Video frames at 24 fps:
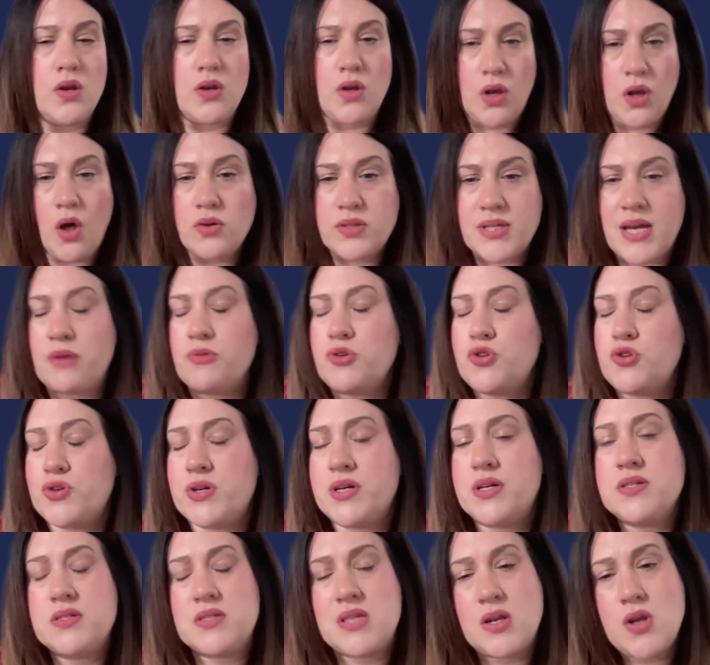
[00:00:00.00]
lockdown
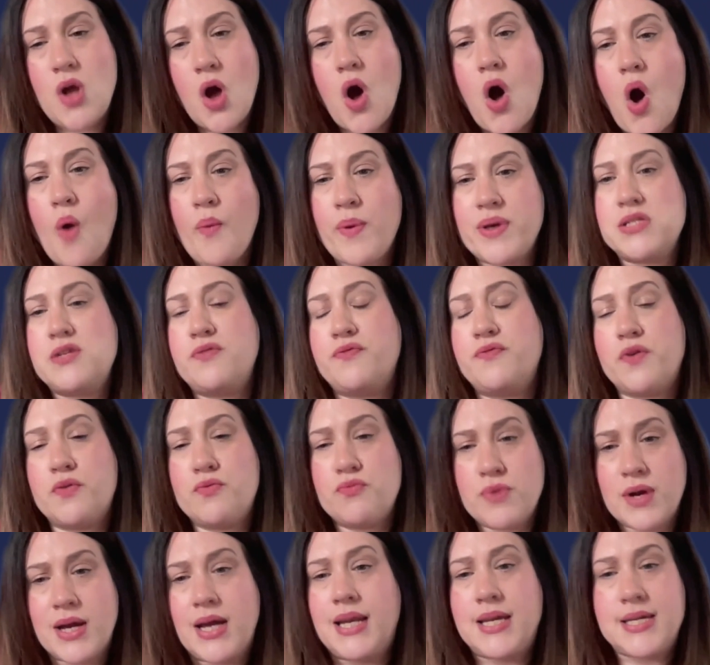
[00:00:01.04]
drills, they're not always for
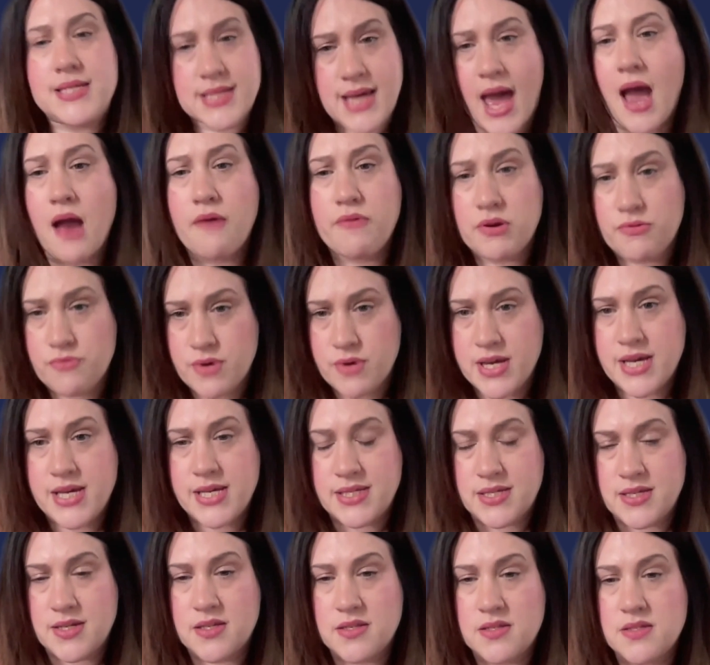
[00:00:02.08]
really scary
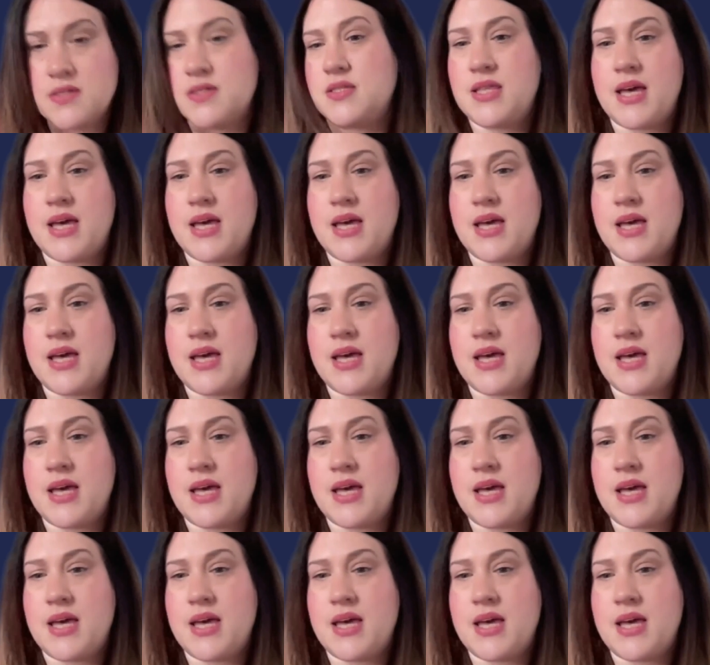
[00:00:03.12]
reasons.